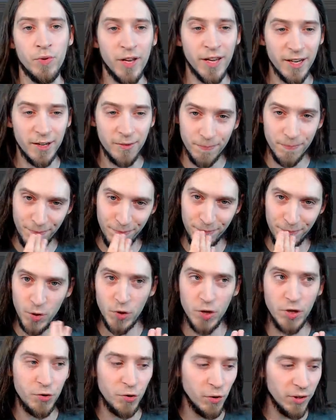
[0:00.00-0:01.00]
Like, you
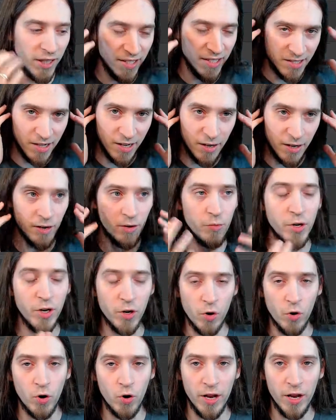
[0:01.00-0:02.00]
need to listen,
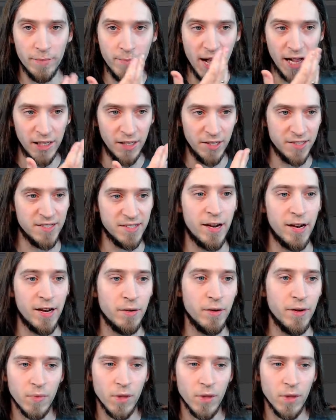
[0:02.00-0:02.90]
record, and balance that.